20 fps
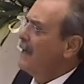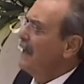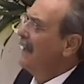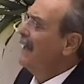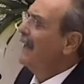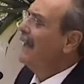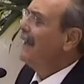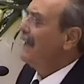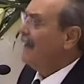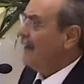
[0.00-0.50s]

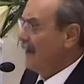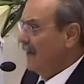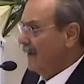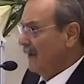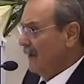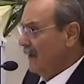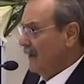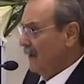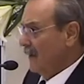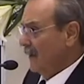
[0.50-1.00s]

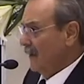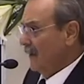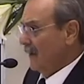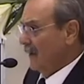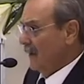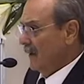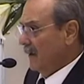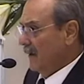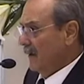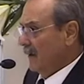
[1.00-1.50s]

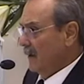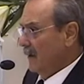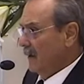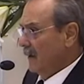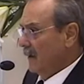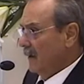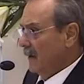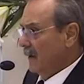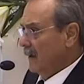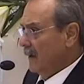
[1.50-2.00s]

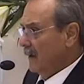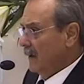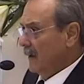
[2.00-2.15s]
[no speech]